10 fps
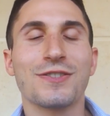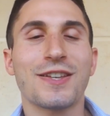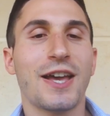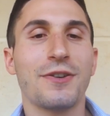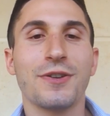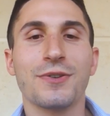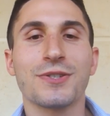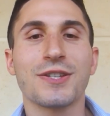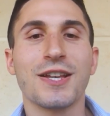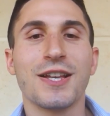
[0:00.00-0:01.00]

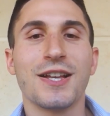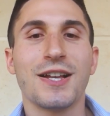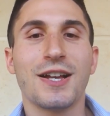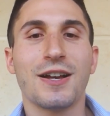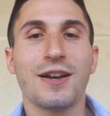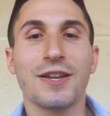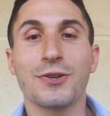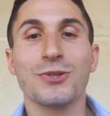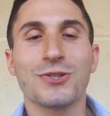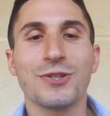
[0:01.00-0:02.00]
carriers, and
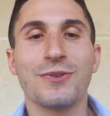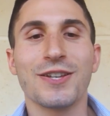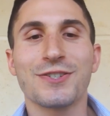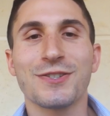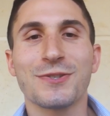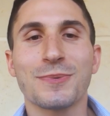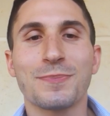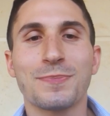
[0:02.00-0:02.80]
considerations.